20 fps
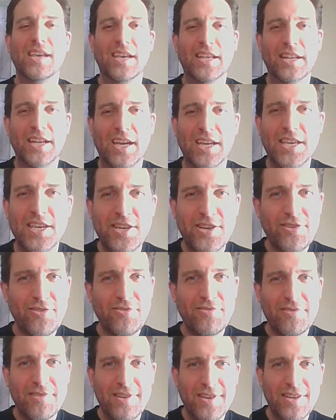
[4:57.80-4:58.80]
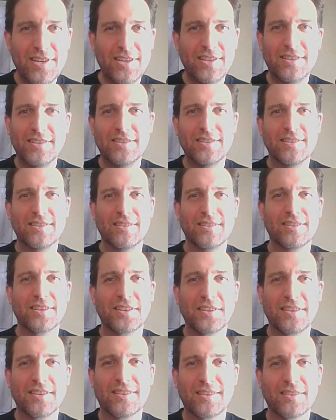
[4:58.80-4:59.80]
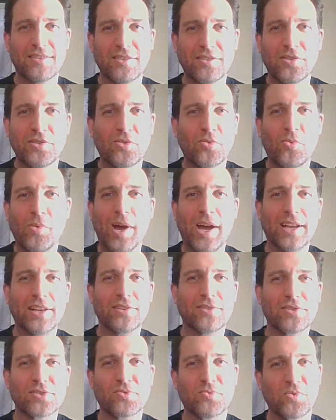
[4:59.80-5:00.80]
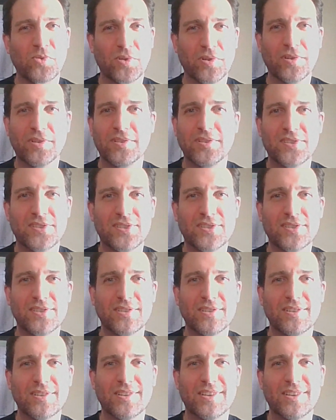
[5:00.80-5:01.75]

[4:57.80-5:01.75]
And I hear in the Kurt Wagner's words,